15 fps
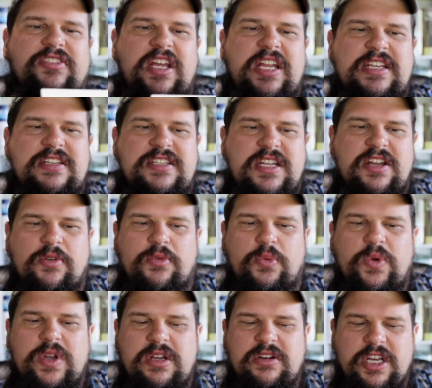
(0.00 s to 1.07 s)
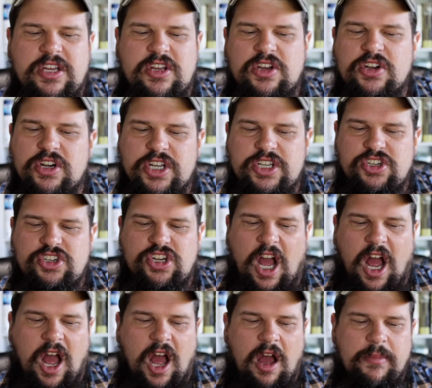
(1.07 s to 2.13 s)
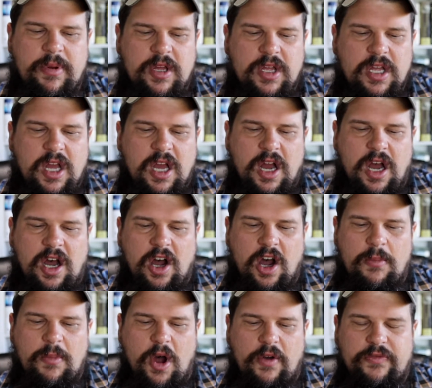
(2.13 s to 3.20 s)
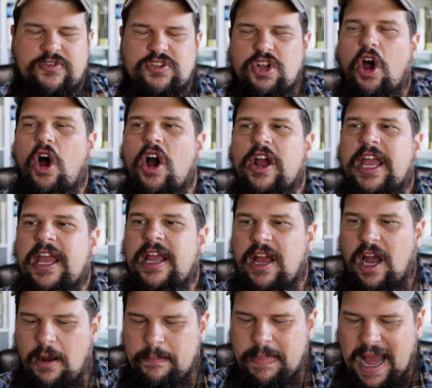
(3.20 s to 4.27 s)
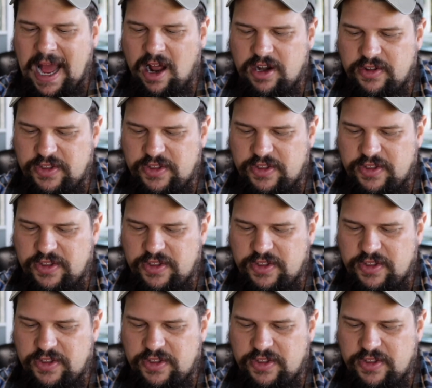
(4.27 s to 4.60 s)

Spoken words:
it did a really good job of talking about